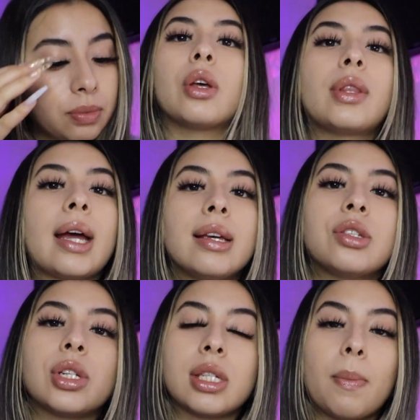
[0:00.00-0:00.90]
So that
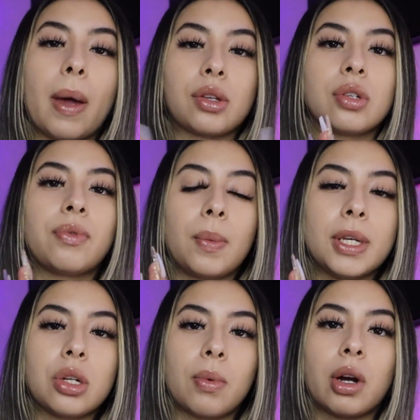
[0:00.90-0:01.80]
is just some extra
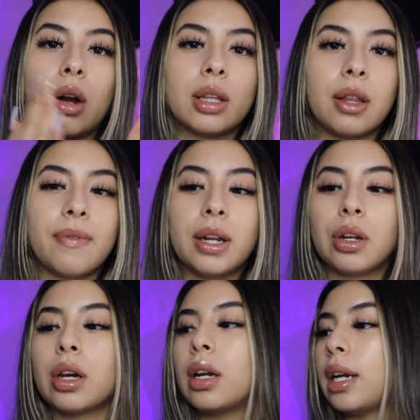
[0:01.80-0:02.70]
information regarding the
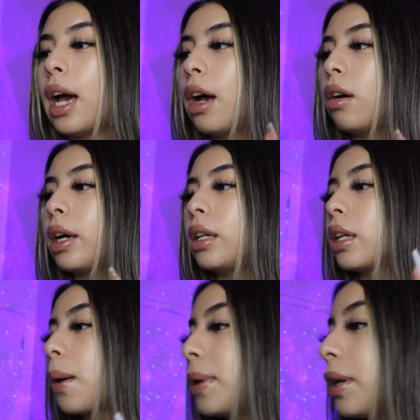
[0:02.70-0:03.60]
vendor. Now I need to get my